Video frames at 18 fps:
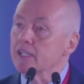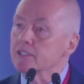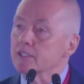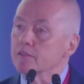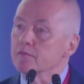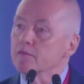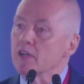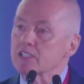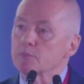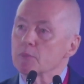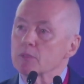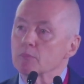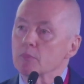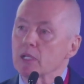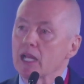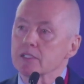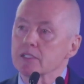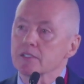investment
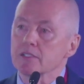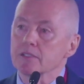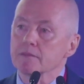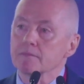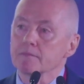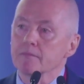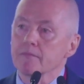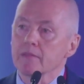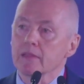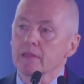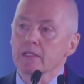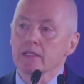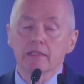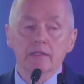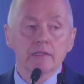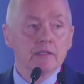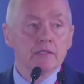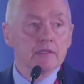plans.
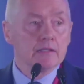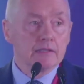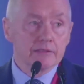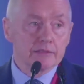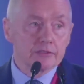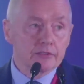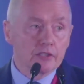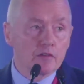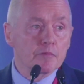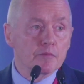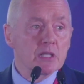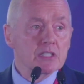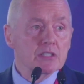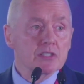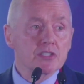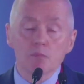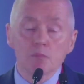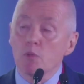
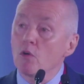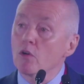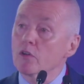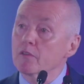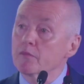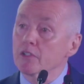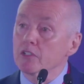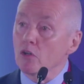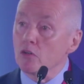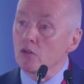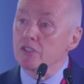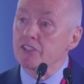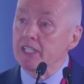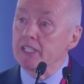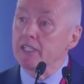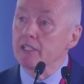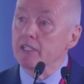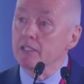Government support for
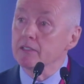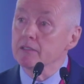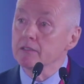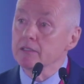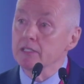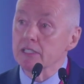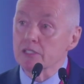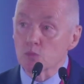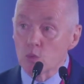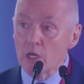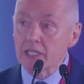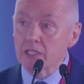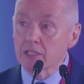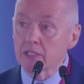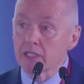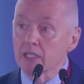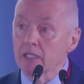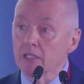Corry is
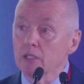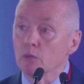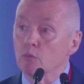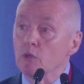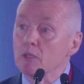weakening,